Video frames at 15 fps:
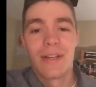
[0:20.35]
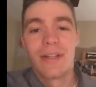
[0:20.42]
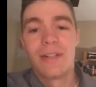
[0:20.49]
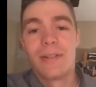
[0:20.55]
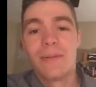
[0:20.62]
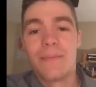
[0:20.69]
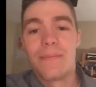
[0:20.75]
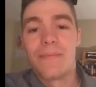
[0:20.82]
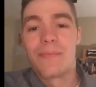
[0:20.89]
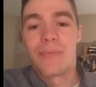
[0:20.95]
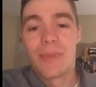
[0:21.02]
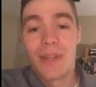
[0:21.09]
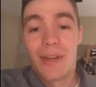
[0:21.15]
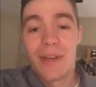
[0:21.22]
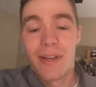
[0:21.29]
I
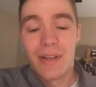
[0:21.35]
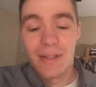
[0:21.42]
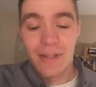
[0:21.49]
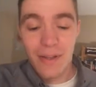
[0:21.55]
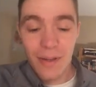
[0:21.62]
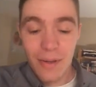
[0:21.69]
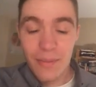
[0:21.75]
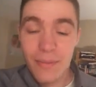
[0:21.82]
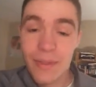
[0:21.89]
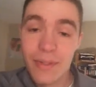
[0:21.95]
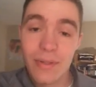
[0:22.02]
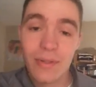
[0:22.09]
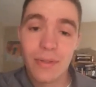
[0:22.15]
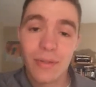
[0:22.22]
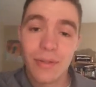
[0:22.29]
had come
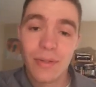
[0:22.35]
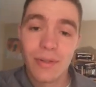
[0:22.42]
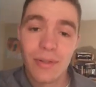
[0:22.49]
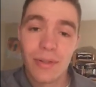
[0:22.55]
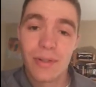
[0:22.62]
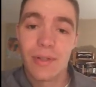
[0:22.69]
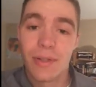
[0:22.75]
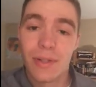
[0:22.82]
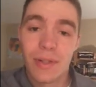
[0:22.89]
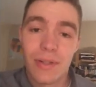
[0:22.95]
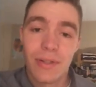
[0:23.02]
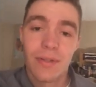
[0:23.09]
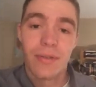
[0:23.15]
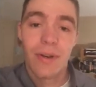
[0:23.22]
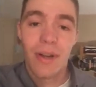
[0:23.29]
to
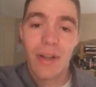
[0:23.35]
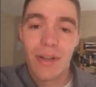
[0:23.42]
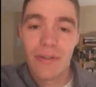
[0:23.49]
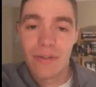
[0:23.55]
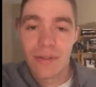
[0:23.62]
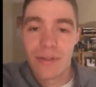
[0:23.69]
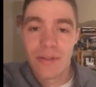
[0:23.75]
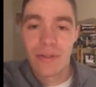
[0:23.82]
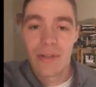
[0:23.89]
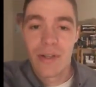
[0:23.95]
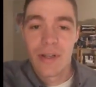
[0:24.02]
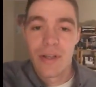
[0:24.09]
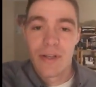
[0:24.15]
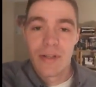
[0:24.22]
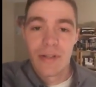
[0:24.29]
Thrive and
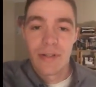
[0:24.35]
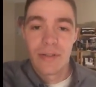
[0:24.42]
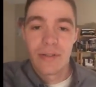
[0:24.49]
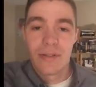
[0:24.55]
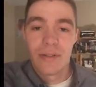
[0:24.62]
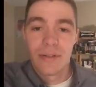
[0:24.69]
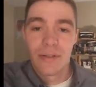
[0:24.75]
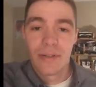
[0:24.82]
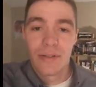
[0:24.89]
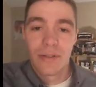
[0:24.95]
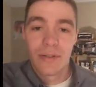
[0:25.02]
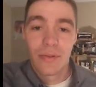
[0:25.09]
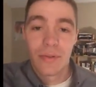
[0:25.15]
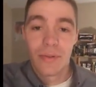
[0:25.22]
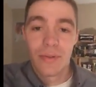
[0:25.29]

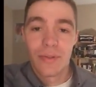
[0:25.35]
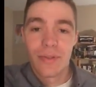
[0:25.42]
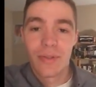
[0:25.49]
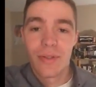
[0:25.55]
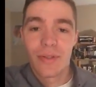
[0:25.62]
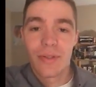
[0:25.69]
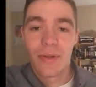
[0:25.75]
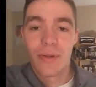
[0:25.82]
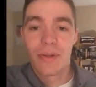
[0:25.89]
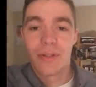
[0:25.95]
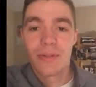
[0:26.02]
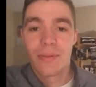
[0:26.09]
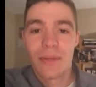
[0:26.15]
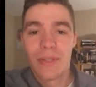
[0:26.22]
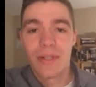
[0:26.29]
to this
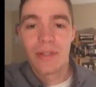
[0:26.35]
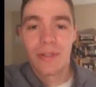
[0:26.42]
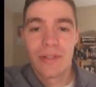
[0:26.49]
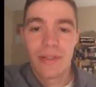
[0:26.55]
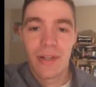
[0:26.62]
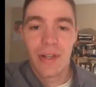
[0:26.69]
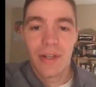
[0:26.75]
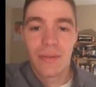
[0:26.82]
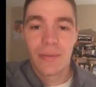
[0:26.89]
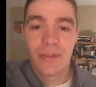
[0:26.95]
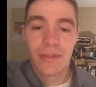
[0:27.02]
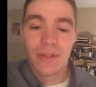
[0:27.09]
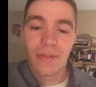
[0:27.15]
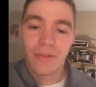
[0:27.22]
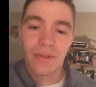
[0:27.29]
course because I had
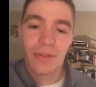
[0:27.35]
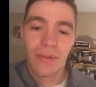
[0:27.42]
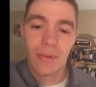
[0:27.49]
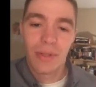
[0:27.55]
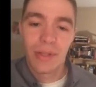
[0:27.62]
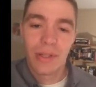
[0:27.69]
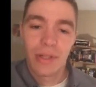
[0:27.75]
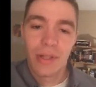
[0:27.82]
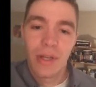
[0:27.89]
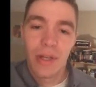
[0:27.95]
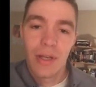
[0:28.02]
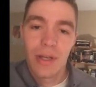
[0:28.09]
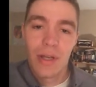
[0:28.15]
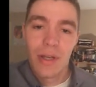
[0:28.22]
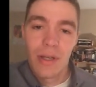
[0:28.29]
been suffering with
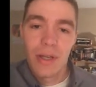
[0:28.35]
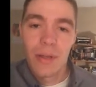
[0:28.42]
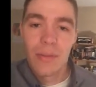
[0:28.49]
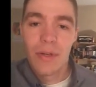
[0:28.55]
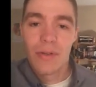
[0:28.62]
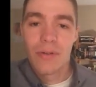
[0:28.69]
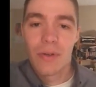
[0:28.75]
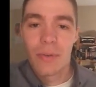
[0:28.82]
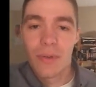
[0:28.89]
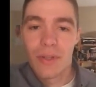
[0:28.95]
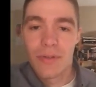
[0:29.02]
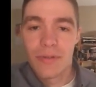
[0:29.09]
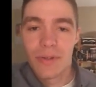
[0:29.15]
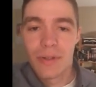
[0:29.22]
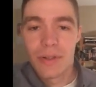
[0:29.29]

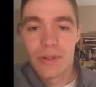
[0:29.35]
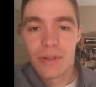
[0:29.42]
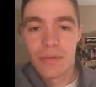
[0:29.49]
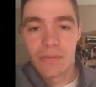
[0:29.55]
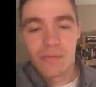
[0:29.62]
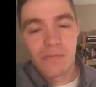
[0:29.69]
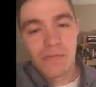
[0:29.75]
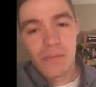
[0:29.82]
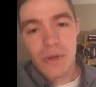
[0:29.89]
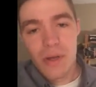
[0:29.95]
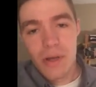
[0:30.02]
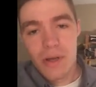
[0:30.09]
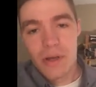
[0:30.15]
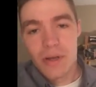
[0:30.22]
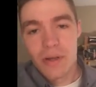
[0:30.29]
emetophobia for
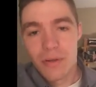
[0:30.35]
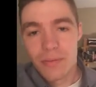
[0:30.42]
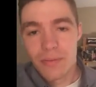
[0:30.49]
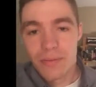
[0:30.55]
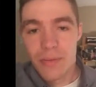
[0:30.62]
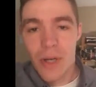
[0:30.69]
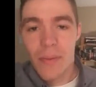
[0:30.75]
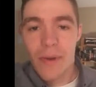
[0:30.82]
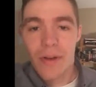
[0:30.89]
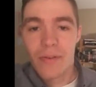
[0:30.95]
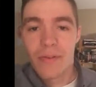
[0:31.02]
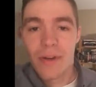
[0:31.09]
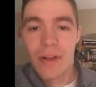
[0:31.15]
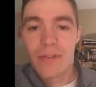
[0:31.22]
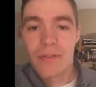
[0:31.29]
about
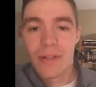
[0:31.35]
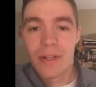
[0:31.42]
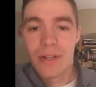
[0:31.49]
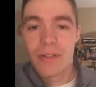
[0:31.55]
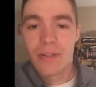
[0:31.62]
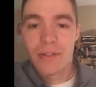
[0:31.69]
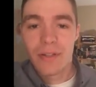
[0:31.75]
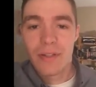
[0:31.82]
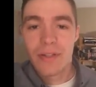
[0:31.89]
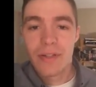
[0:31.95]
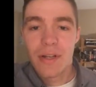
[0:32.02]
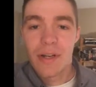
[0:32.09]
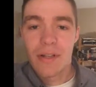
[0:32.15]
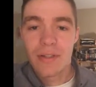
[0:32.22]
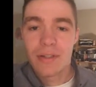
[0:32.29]
5 years, 6
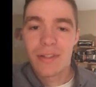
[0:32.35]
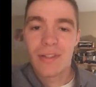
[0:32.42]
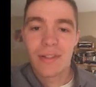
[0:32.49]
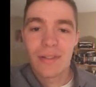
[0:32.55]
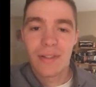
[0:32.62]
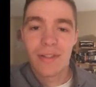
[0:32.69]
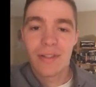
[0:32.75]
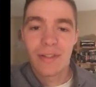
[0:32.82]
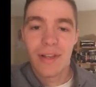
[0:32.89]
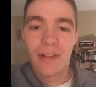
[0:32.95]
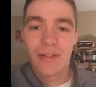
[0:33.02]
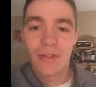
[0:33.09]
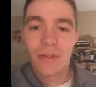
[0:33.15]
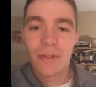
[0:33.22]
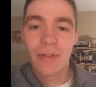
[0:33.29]
years since
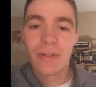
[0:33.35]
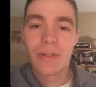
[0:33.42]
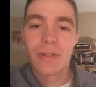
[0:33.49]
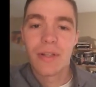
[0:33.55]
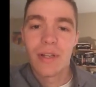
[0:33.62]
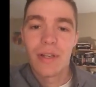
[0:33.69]
high school,